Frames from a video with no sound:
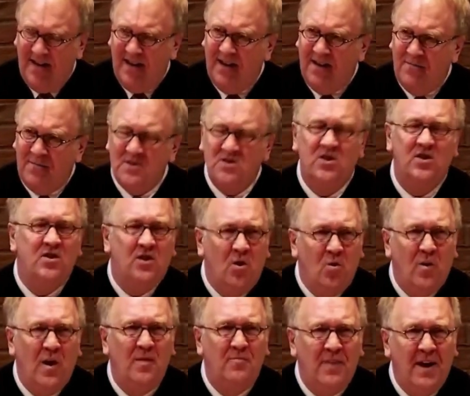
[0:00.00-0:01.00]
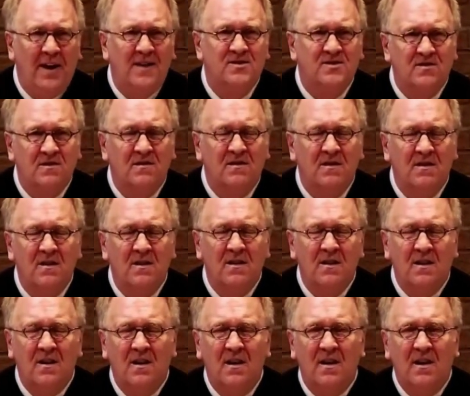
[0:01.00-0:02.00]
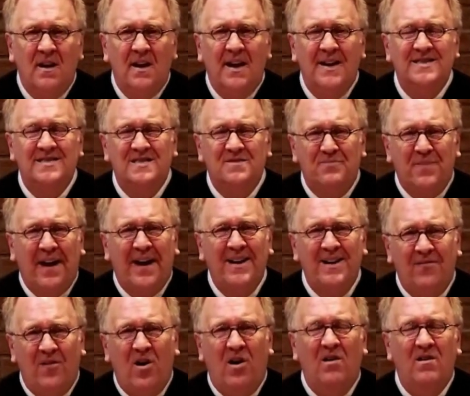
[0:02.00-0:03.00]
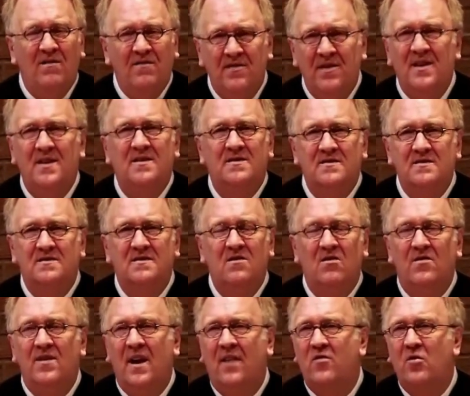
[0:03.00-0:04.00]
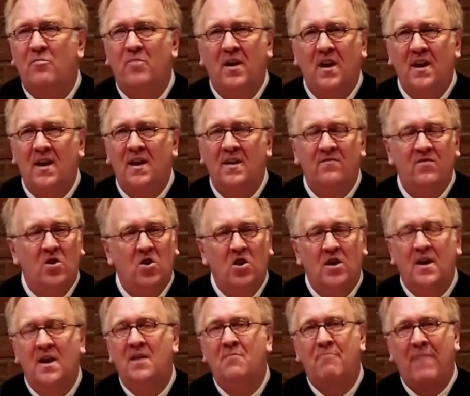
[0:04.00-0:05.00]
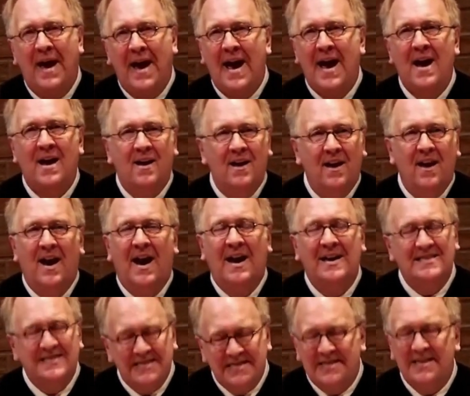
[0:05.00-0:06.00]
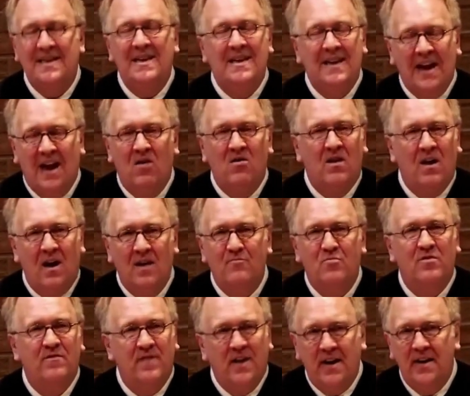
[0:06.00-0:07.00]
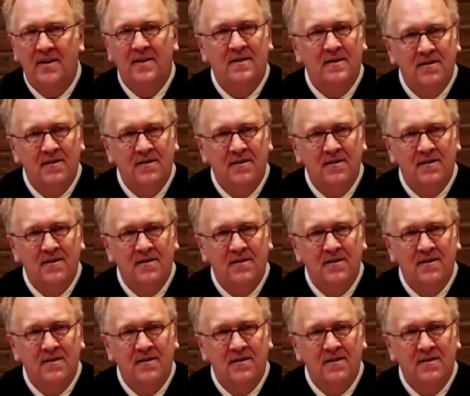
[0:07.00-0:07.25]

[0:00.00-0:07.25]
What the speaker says: But you know what, Pastor? In spite of all of this, you'll never believe, looking back, I see how God provided.